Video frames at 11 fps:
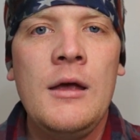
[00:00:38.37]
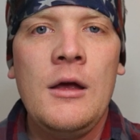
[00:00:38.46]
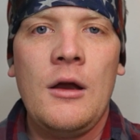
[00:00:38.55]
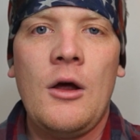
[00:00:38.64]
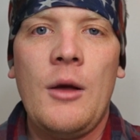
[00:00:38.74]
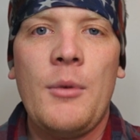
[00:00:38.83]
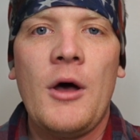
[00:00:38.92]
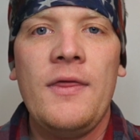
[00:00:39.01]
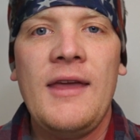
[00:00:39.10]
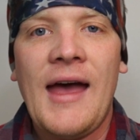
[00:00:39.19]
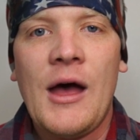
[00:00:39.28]
Now I
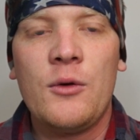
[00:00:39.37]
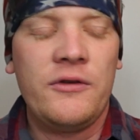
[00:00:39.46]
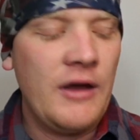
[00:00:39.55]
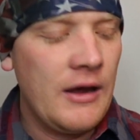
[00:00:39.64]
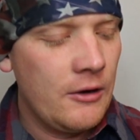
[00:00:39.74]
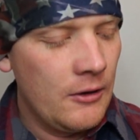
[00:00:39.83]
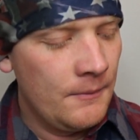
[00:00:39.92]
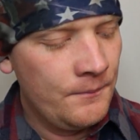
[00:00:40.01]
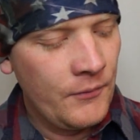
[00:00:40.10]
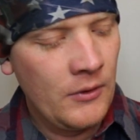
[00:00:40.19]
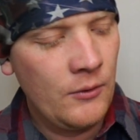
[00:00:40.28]
bought the Outsider,
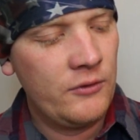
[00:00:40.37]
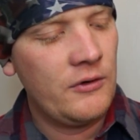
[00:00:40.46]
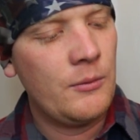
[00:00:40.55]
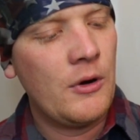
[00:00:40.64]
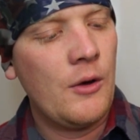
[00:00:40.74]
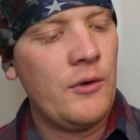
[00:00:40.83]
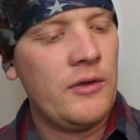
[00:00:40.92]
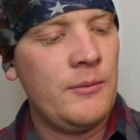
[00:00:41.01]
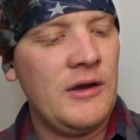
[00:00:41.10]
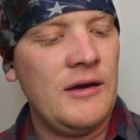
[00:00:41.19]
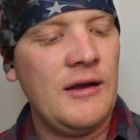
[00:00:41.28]
which I brought
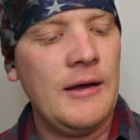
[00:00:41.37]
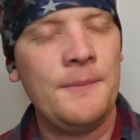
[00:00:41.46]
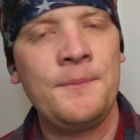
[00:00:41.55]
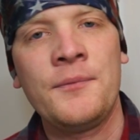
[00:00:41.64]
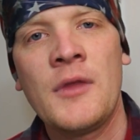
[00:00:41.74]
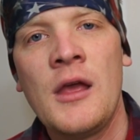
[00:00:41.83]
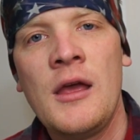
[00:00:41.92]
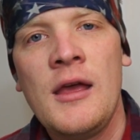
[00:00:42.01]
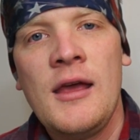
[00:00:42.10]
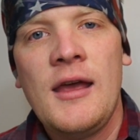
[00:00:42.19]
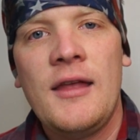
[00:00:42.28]
with me today,
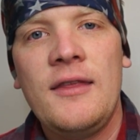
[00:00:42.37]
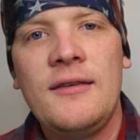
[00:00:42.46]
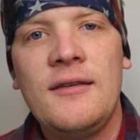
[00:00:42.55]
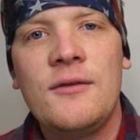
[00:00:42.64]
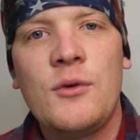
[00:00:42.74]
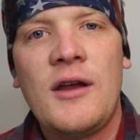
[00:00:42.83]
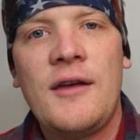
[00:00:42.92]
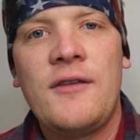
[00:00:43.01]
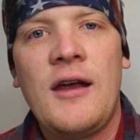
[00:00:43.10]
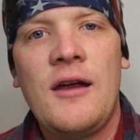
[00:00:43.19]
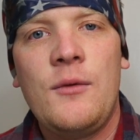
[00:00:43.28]
and this is what
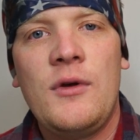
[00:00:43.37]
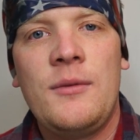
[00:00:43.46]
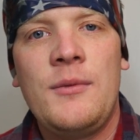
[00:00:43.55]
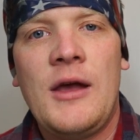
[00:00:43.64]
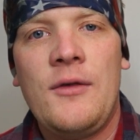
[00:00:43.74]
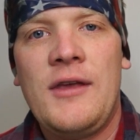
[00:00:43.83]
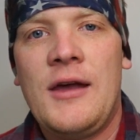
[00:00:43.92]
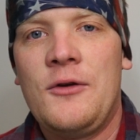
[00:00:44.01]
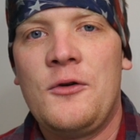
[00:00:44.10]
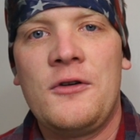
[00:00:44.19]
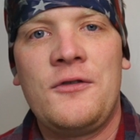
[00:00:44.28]
I've carried with me out in the
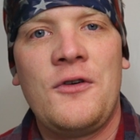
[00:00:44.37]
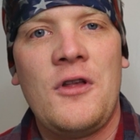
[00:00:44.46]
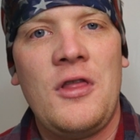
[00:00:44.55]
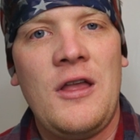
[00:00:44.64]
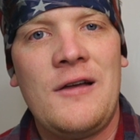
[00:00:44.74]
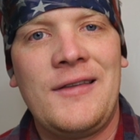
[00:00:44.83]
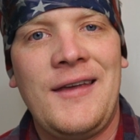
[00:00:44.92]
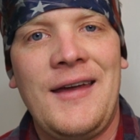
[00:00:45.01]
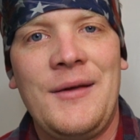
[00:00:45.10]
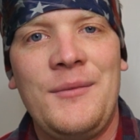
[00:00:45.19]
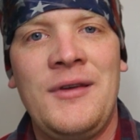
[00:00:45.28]
outdoors for a long
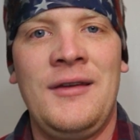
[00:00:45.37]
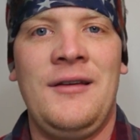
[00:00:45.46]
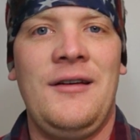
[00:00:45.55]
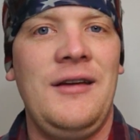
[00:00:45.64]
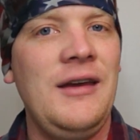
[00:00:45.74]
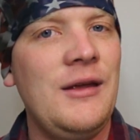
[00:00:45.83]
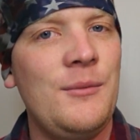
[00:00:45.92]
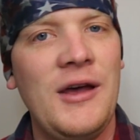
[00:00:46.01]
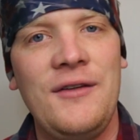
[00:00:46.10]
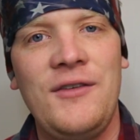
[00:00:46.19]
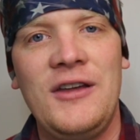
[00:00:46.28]
time. On any of
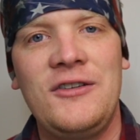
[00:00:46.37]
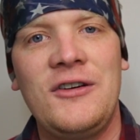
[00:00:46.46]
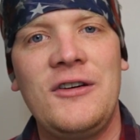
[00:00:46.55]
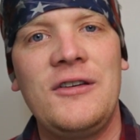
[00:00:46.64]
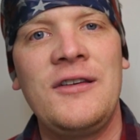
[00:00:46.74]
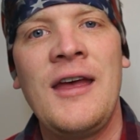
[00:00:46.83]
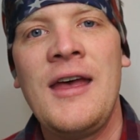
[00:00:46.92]
my adventures,